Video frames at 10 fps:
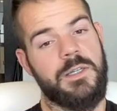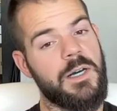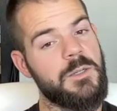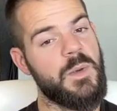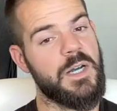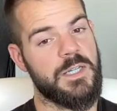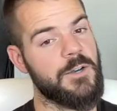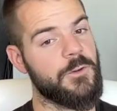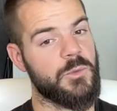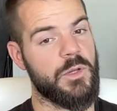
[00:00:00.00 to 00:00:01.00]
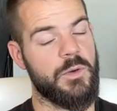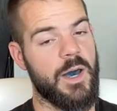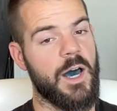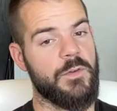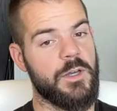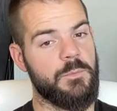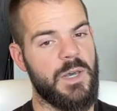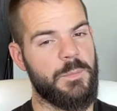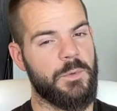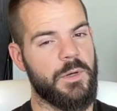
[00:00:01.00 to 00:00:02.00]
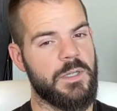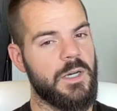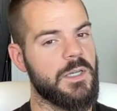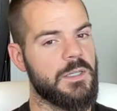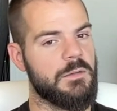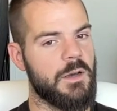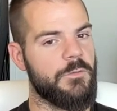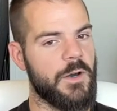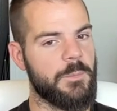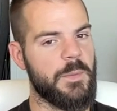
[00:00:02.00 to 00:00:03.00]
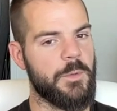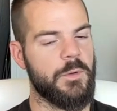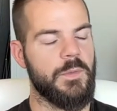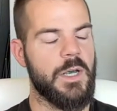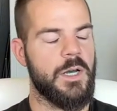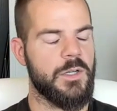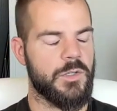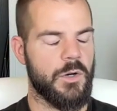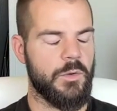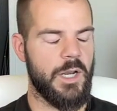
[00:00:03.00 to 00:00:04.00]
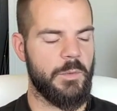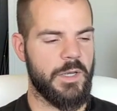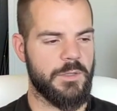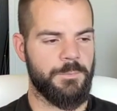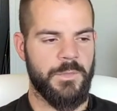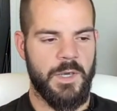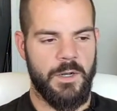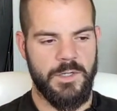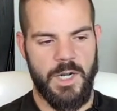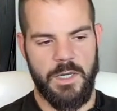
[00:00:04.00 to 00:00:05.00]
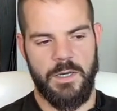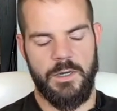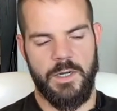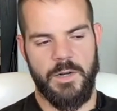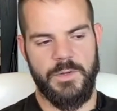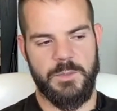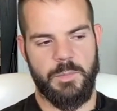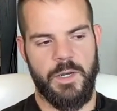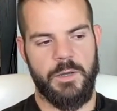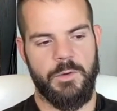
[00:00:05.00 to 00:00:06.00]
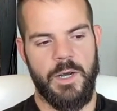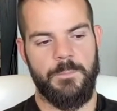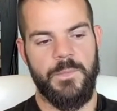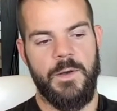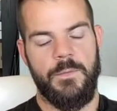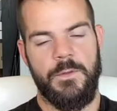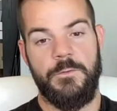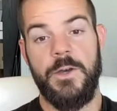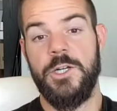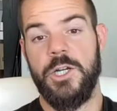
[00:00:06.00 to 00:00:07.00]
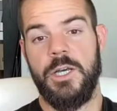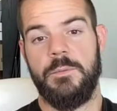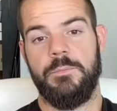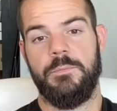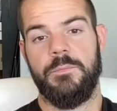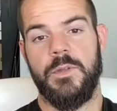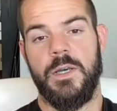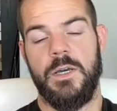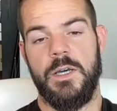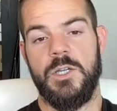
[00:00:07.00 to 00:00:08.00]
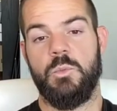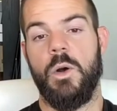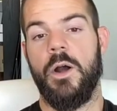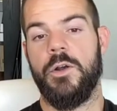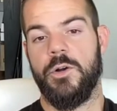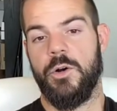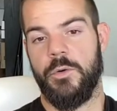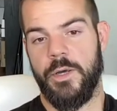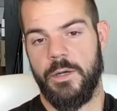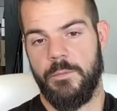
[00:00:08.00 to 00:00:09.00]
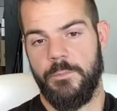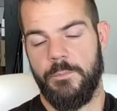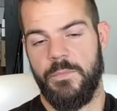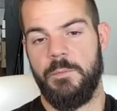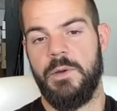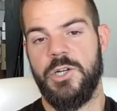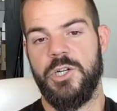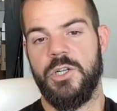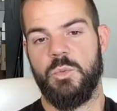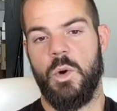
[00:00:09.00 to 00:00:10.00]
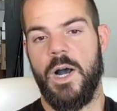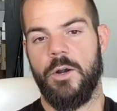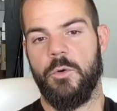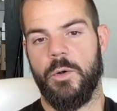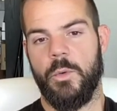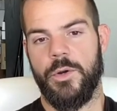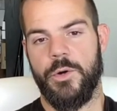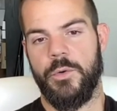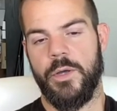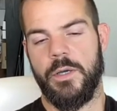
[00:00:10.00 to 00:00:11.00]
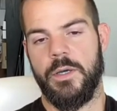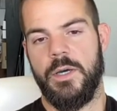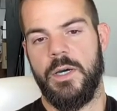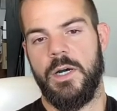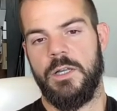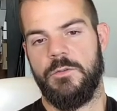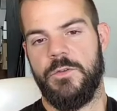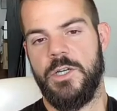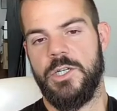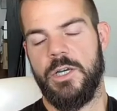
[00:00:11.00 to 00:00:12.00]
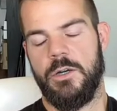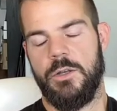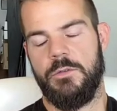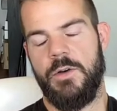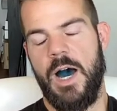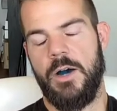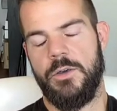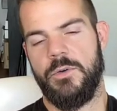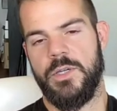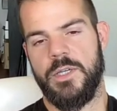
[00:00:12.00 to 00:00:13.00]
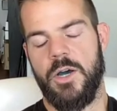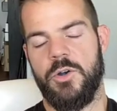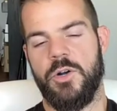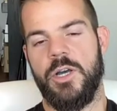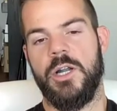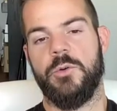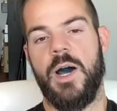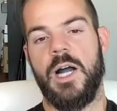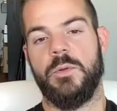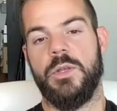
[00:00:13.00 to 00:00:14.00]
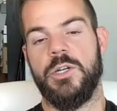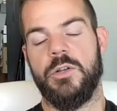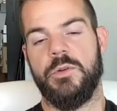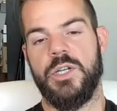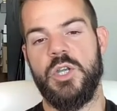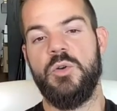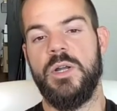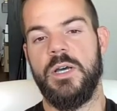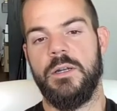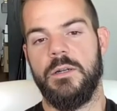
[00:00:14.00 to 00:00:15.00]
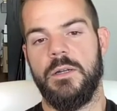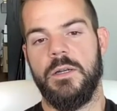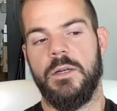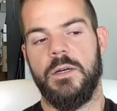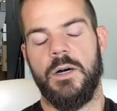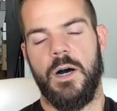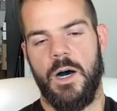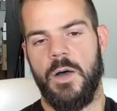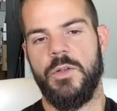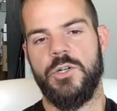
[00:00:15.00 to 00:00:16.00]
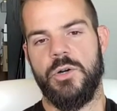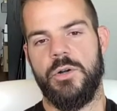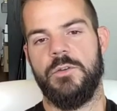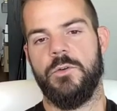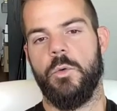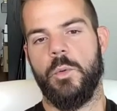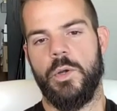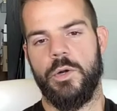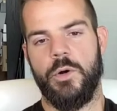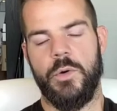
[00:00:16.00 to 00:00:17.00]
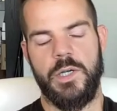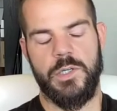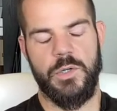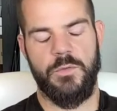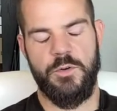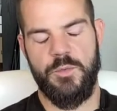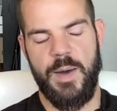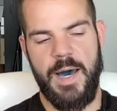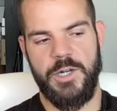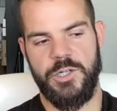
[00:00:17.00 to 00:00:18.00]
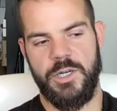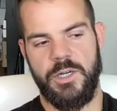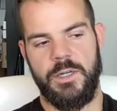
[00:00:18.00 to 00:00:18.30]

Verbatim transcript: it does make a difference when you have it, and people, it does affect people. So anyways, here's how to kind of explain it, right? The vision is where you're going. The mission is why you're going where you're going. And the vision or the values is how you're going to interact with each other as a unit on the journey of going where you're going. So if you imagine